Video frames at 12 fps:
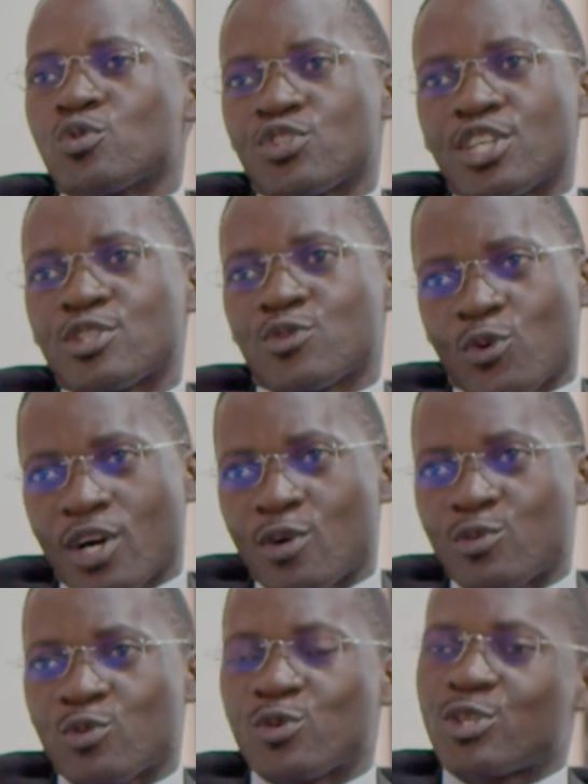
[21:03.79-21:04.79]
say
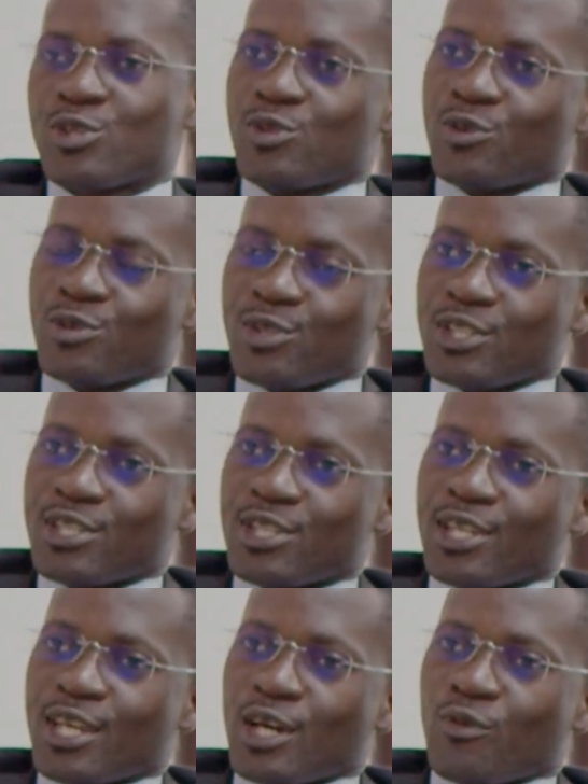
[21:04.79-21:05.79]
stockout which is
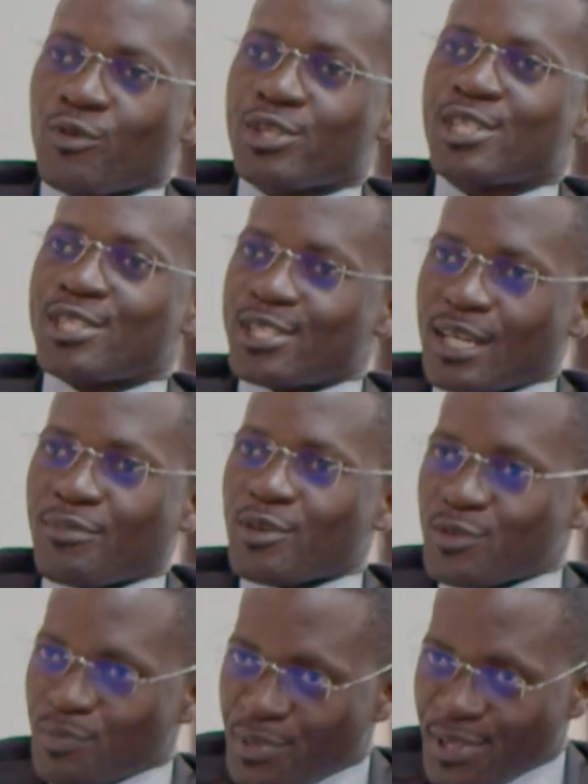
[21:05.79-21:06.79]

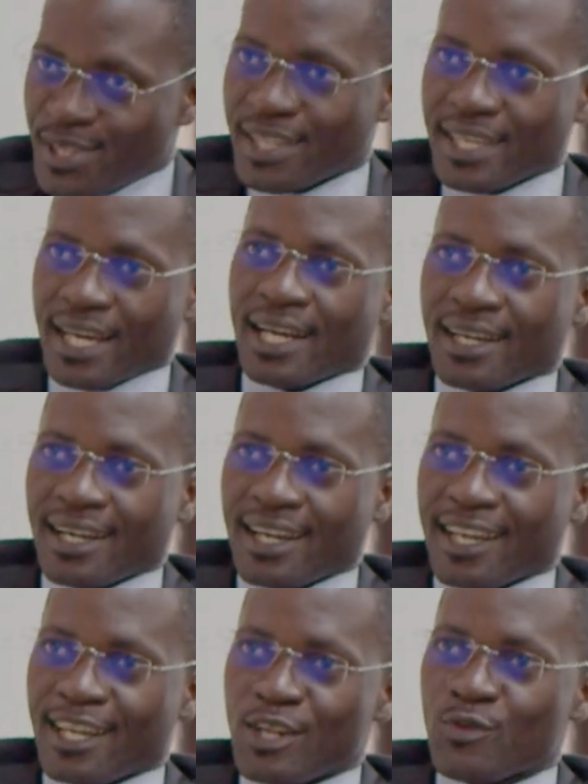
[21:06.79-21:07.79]
supposed to be there.
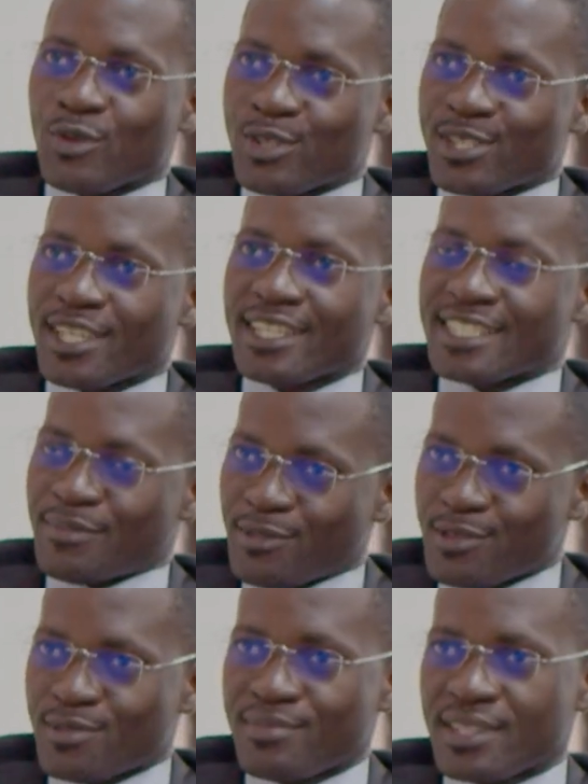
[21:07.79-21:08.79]
And then we say it's
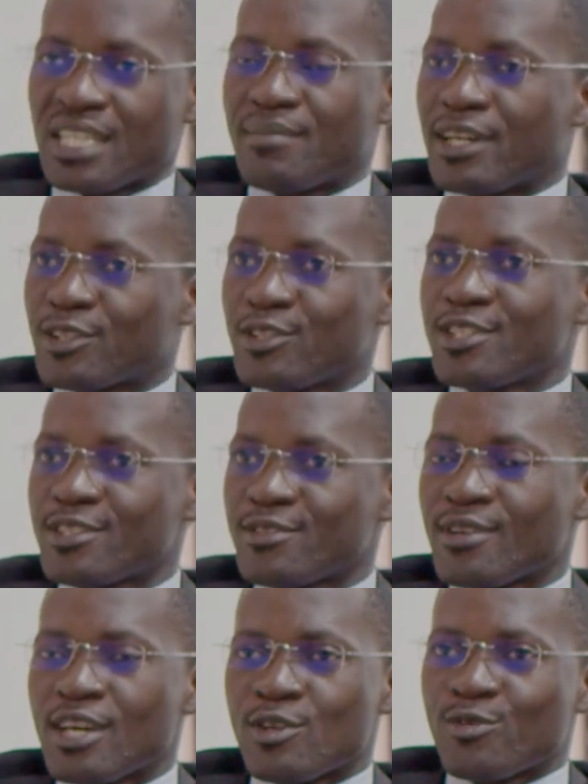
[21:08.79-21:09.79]
supposed to be there, but this is
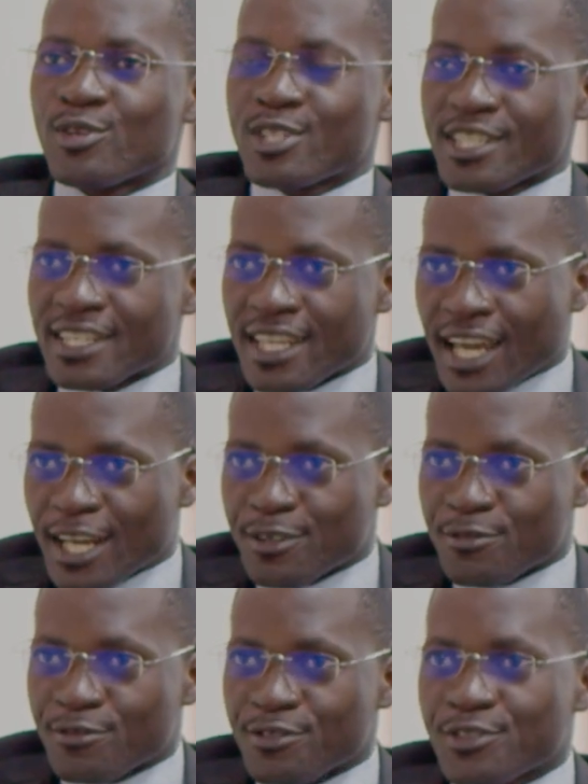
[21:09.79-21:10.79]
not the
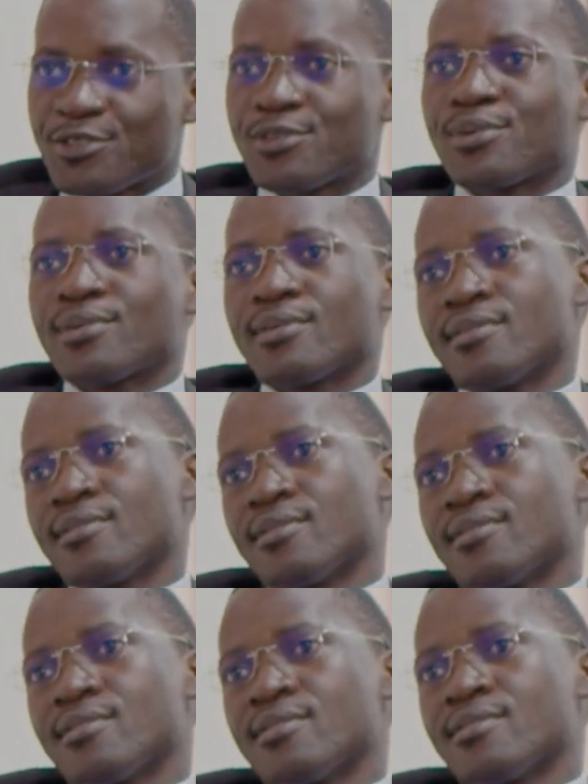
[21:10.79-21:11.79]
artificial.
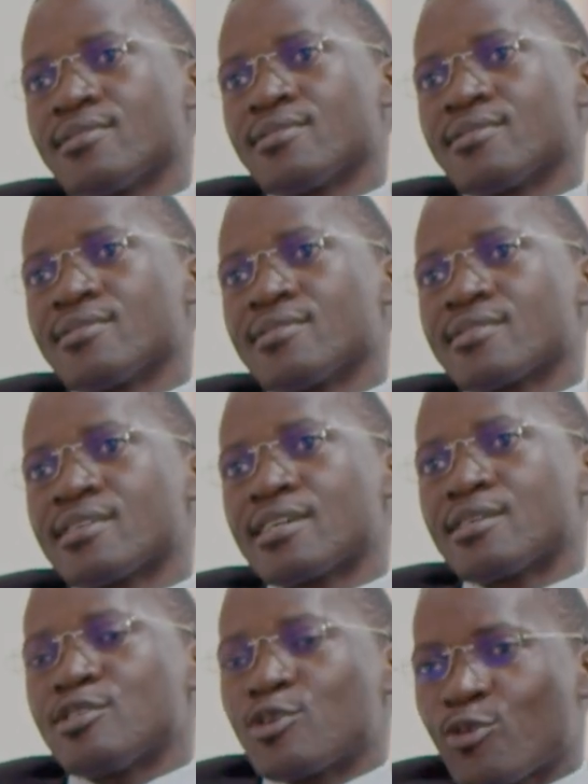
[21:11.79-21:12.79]

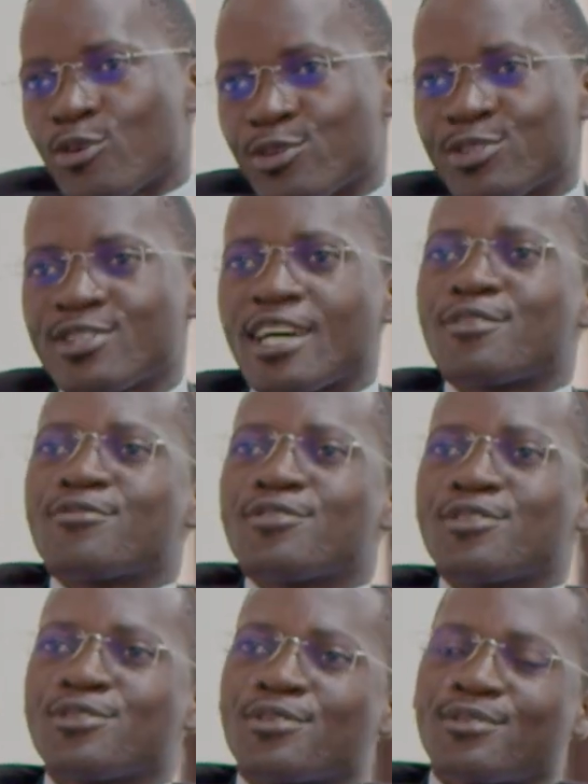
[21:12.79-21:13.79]
Of course,
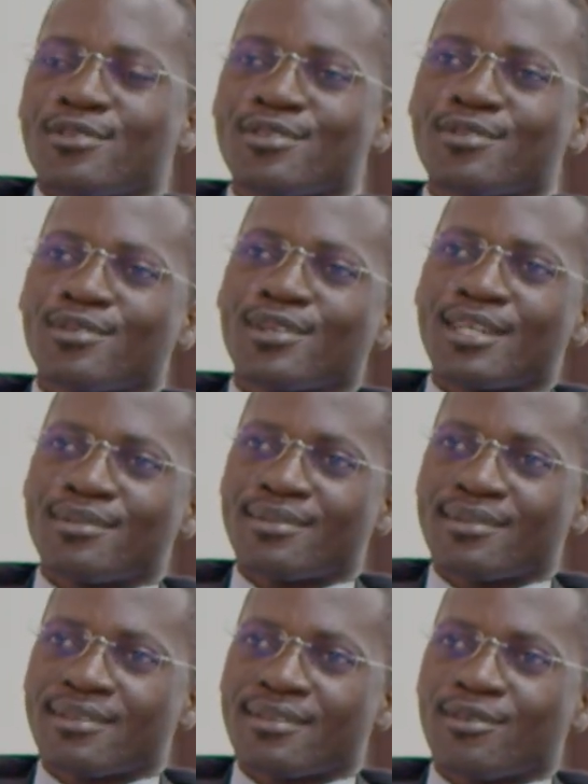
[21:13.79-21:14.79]
artificial stock-out,
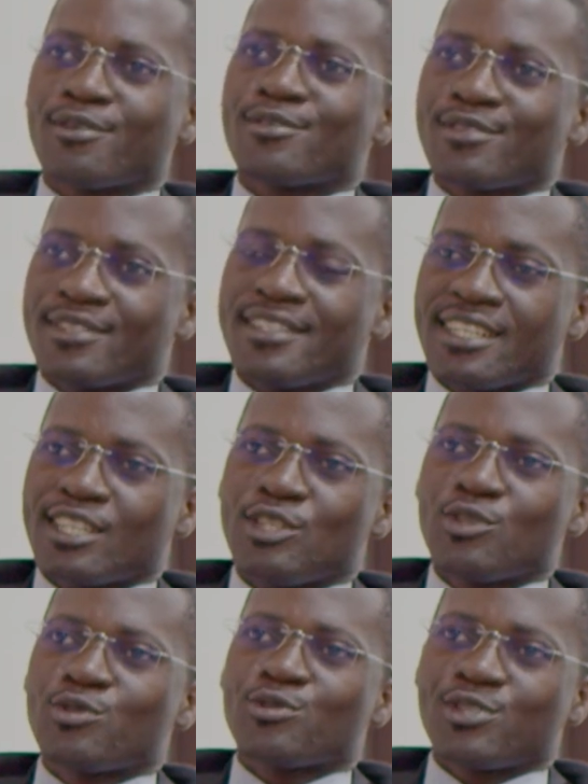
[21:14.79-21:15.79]
caused,
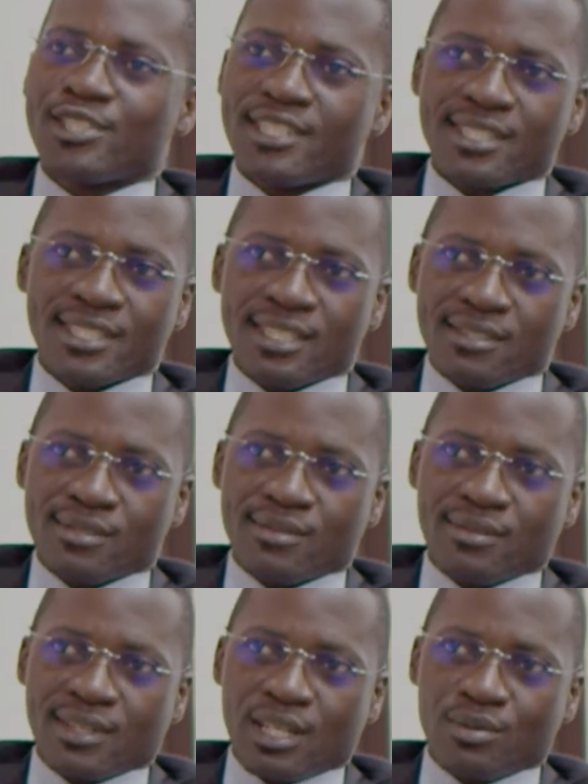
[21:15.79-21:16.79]
induced
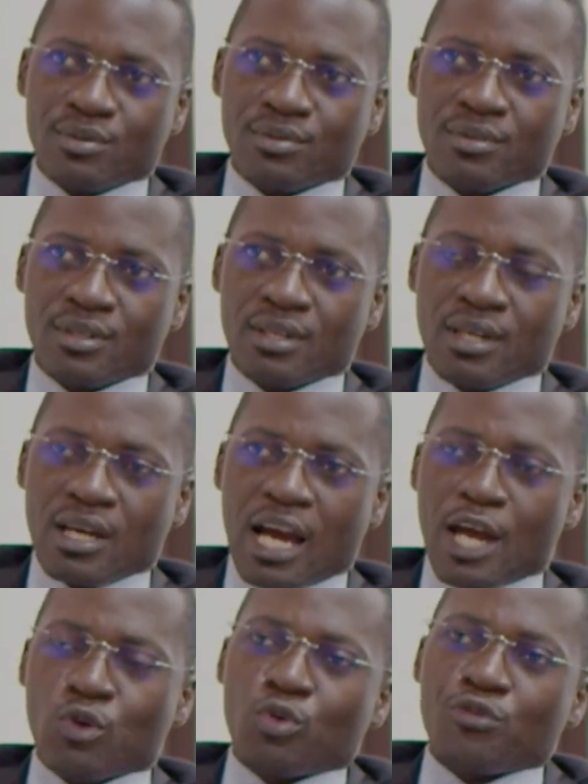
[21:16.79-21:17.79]
stock-out,
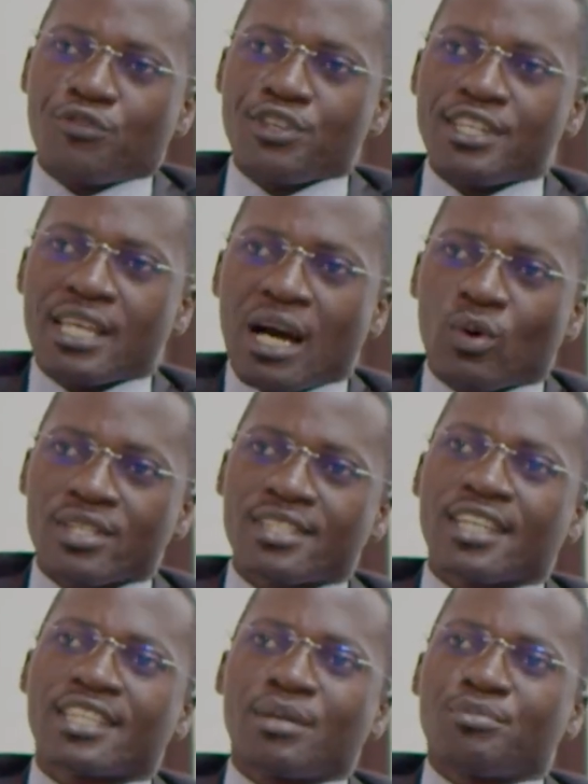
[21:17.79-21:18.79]
and within our
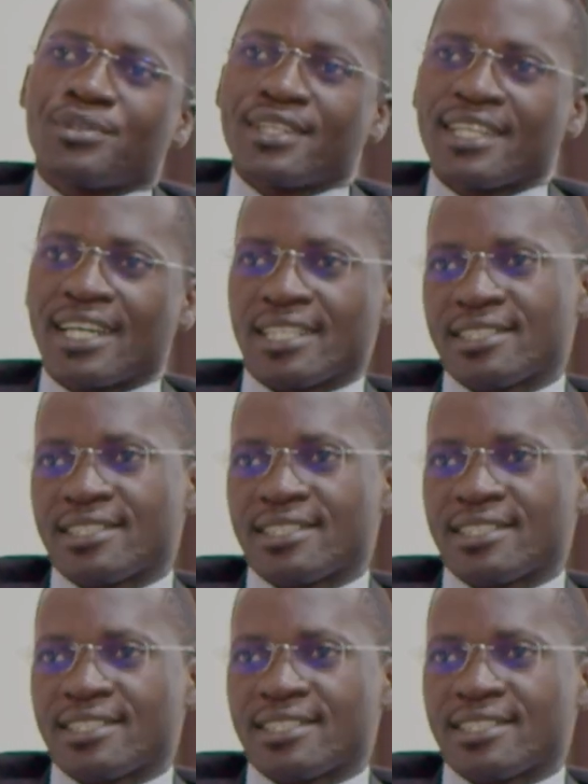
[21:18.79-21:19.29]
sector players.